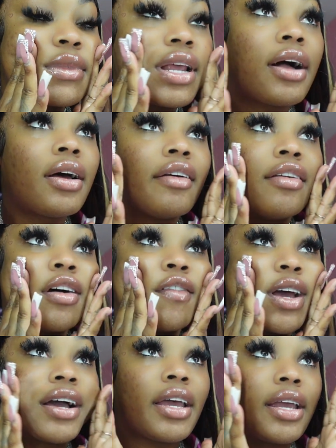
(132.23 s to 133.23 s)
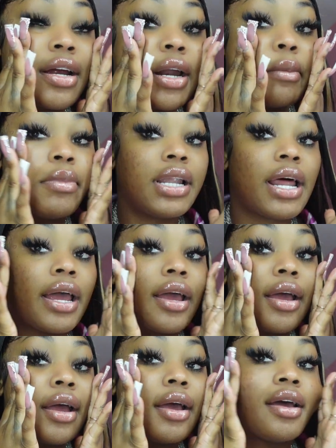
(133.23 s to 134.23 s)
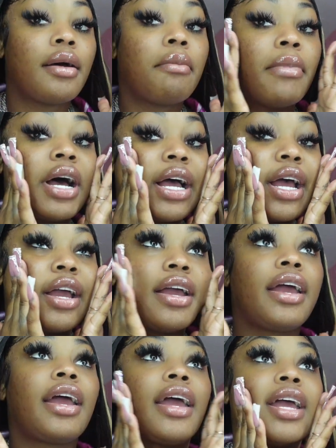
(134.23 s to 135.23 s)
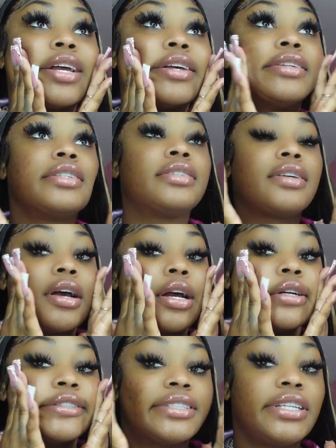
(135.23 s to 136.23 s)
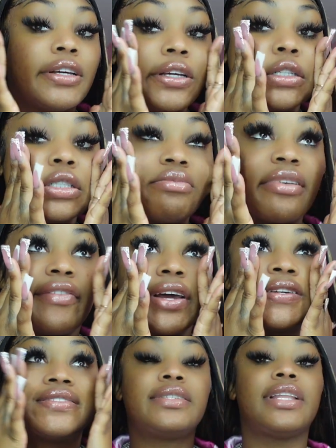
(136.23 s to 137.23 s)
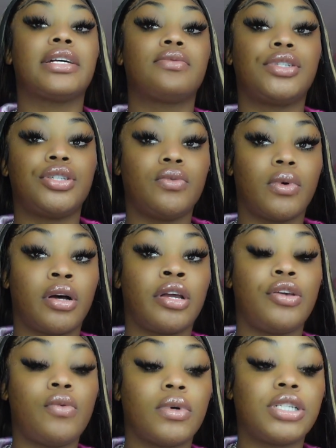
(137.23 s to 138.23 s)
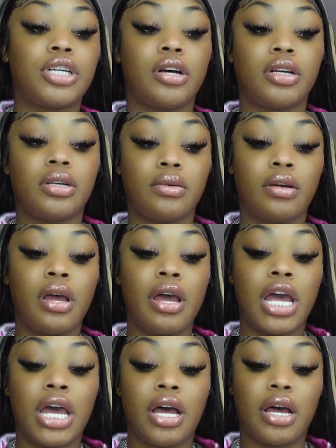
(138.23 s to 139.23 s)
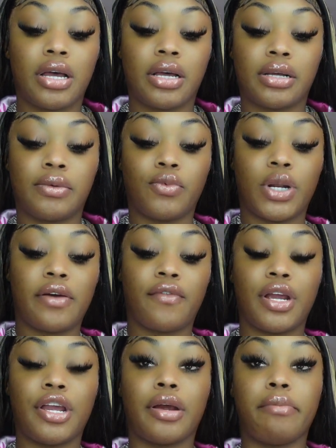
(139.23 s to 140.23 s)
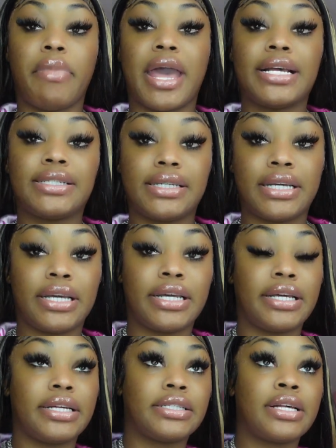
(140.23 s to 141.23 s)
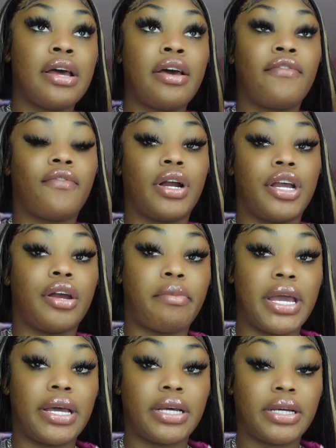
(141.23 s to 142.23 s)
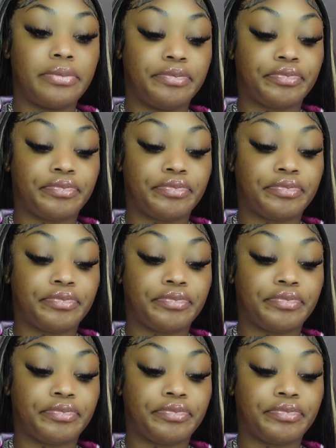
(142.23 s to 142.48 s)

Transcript: I don't even know if y'all can hear that, but like my hands are sticking to my face. That's what you want. You want your whatever your base is for your makeup